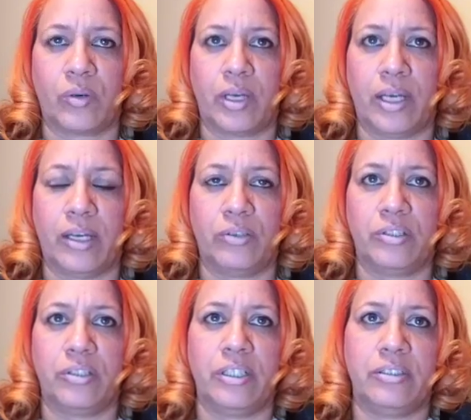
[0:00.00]
Okay, oh,
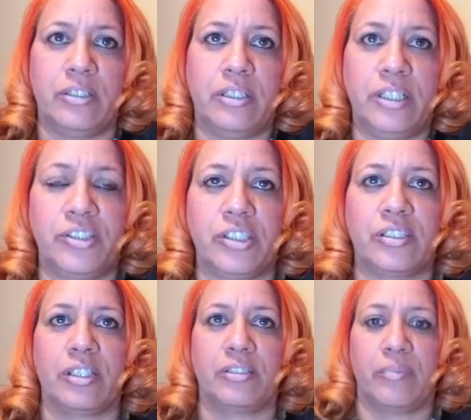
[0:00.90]
Denise just
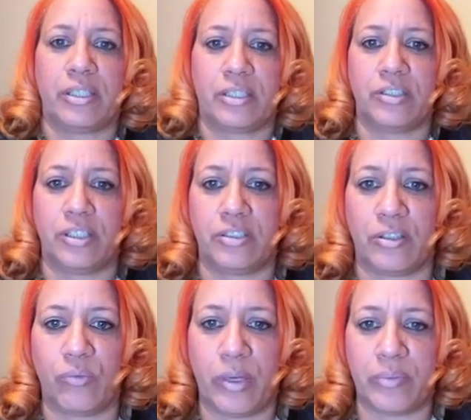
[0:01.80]
sent a message into
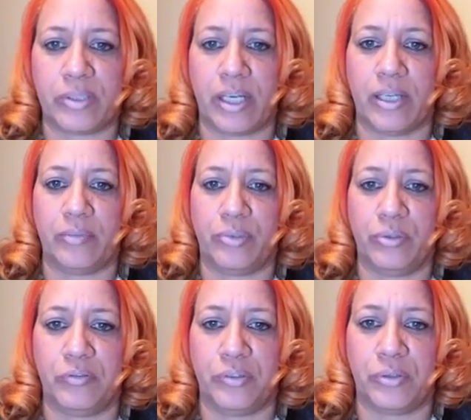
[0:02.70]
the website.
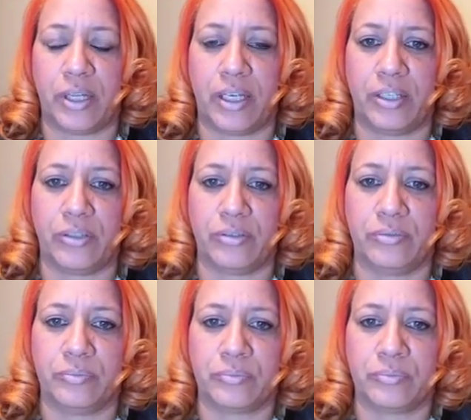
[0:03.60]
Beautiful, thank you.